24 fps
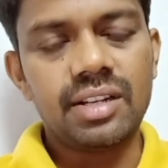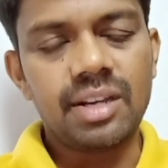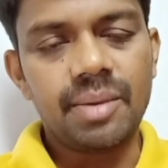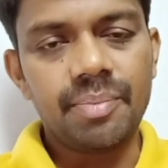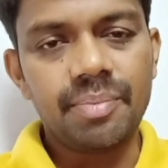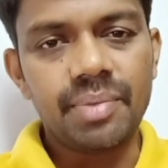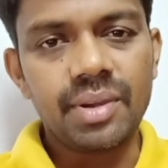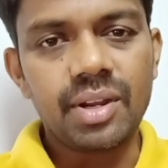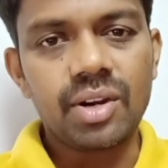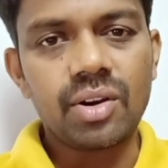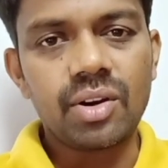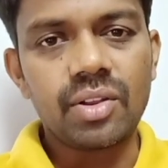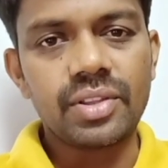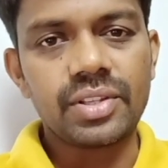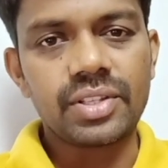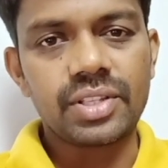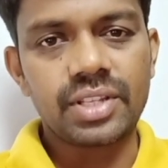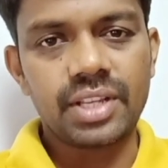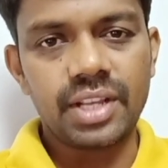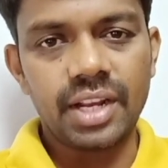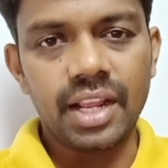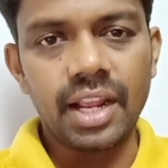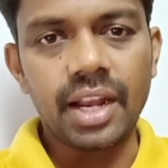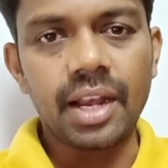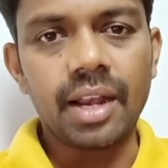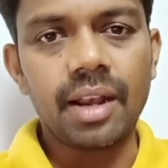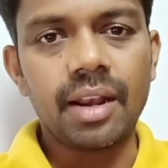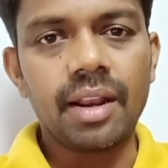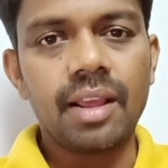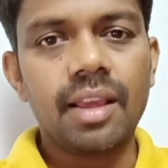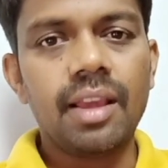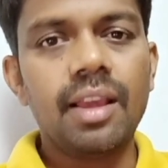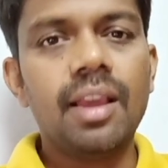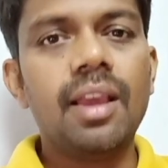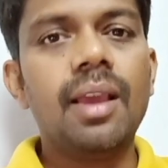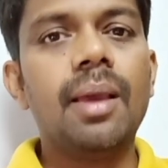appear under the screen,
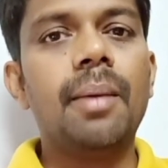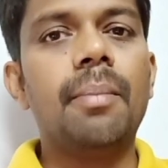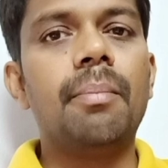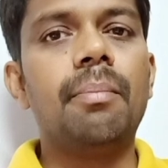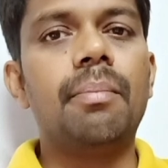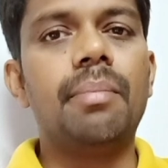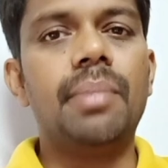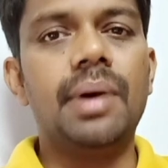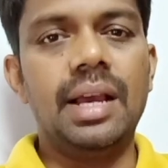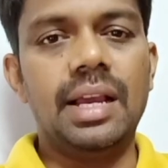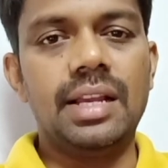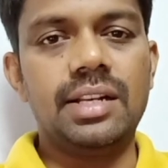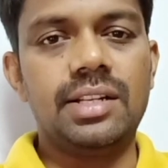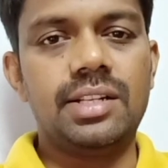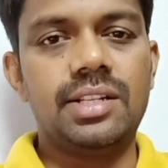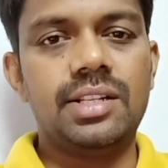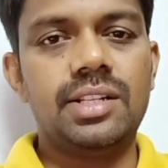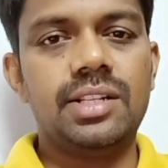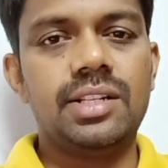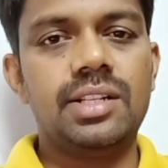but